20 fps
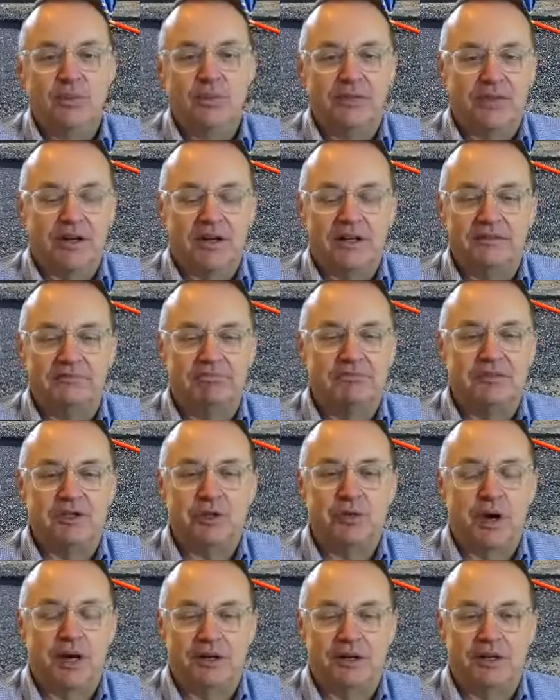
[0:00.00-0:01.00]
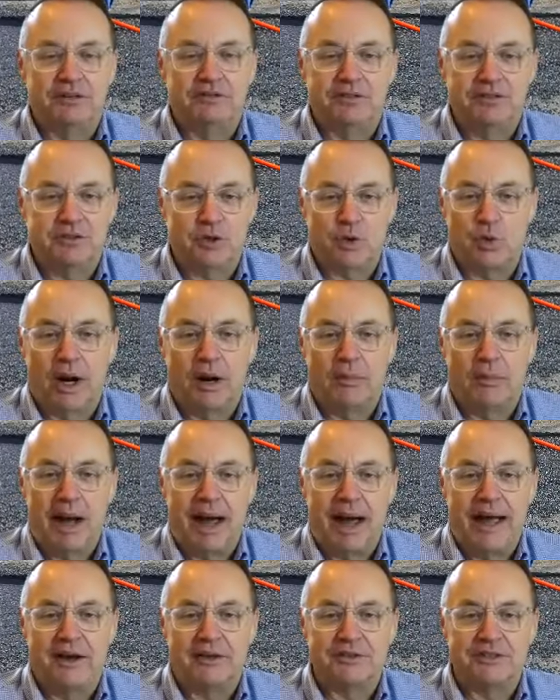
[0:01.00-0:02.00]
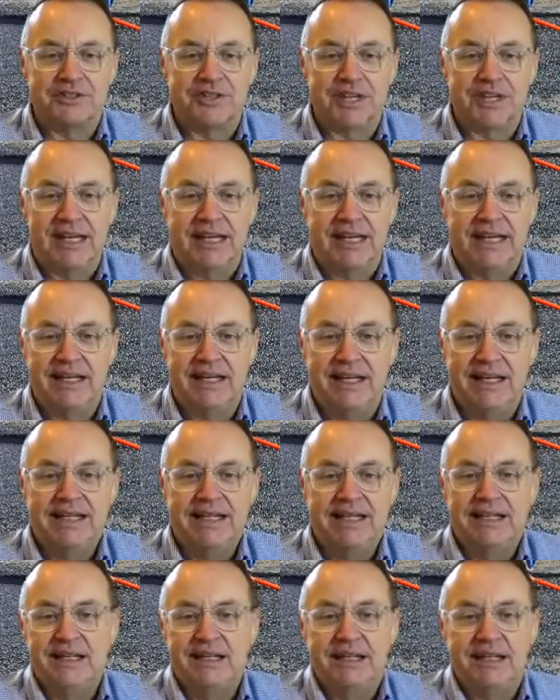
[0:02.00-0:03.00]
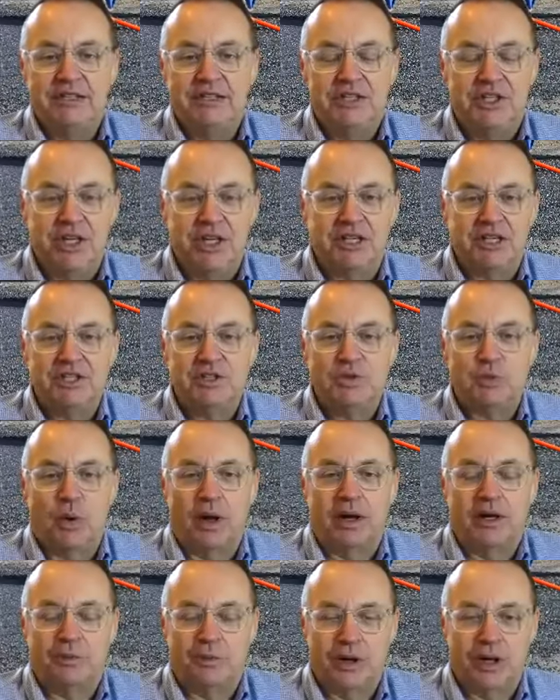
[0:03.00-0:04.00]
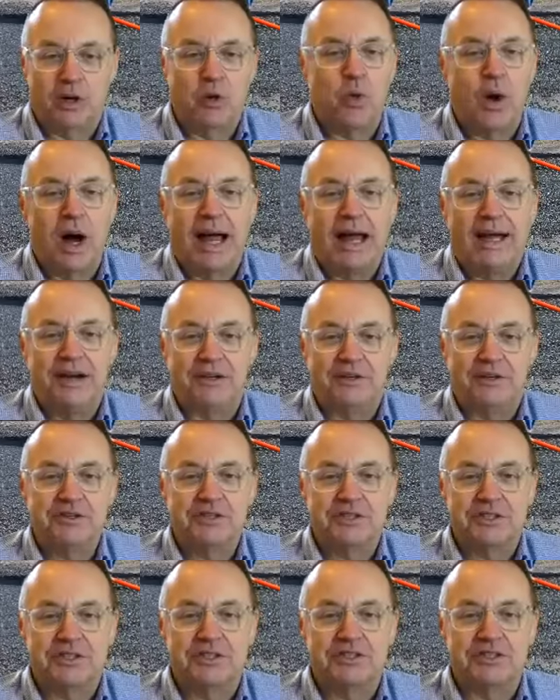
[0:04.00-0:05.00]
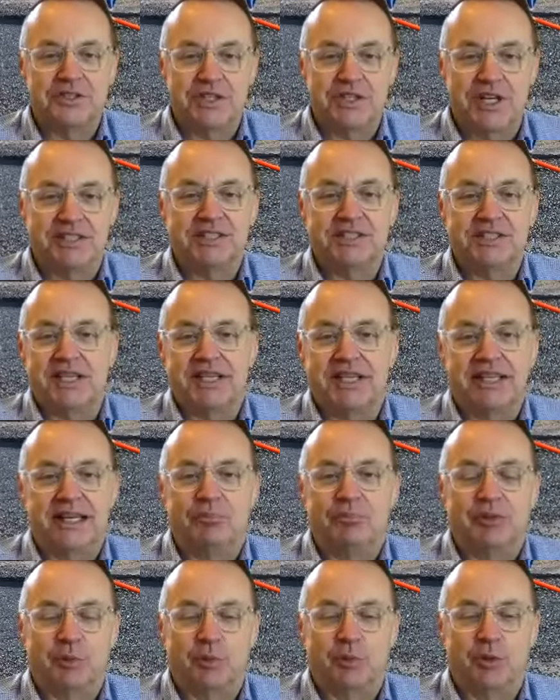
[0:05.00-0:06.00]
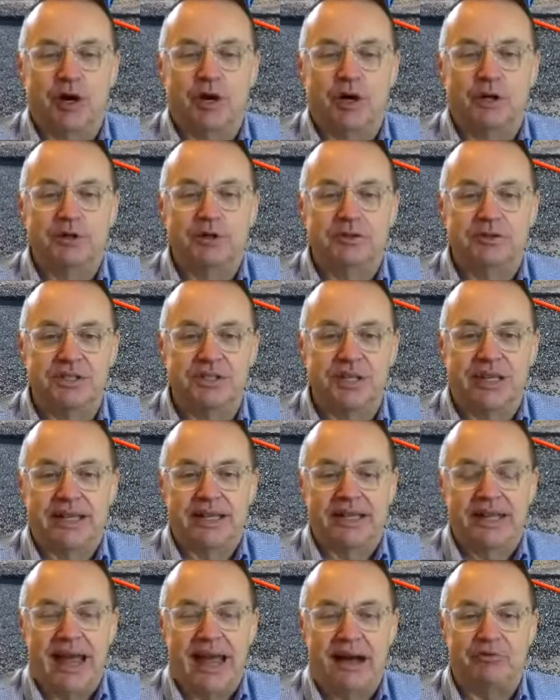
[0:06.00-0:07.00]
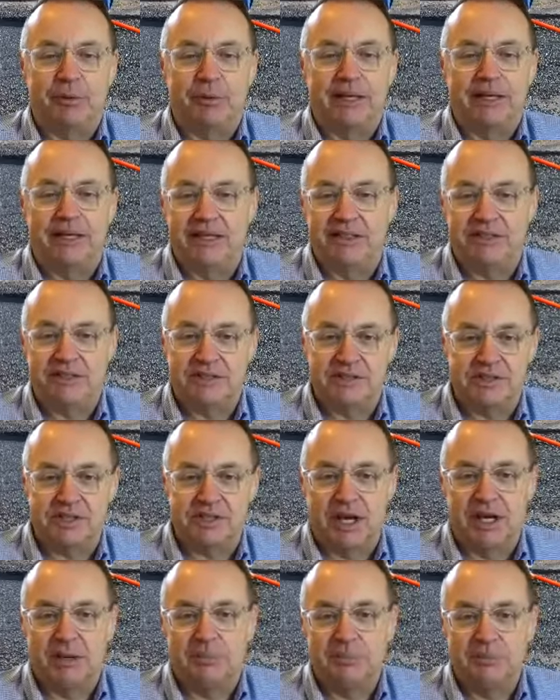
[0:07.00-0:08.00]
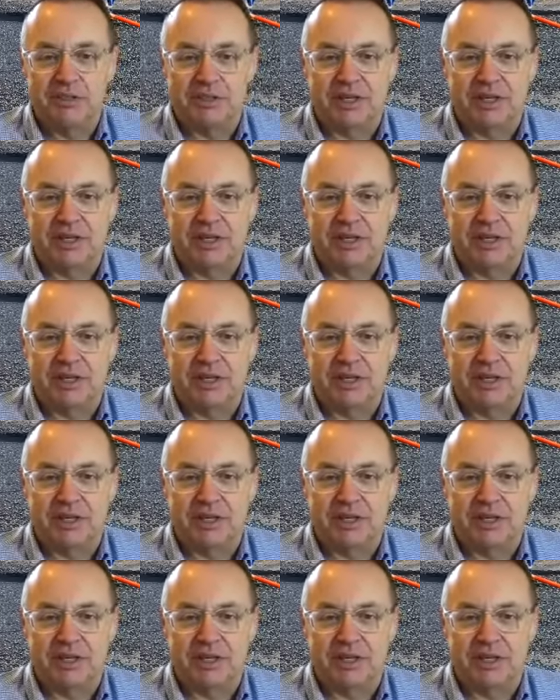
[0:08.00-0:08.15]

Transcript: with a 200 square mile city, just what it requires just to keep the roads in halfway decent shape.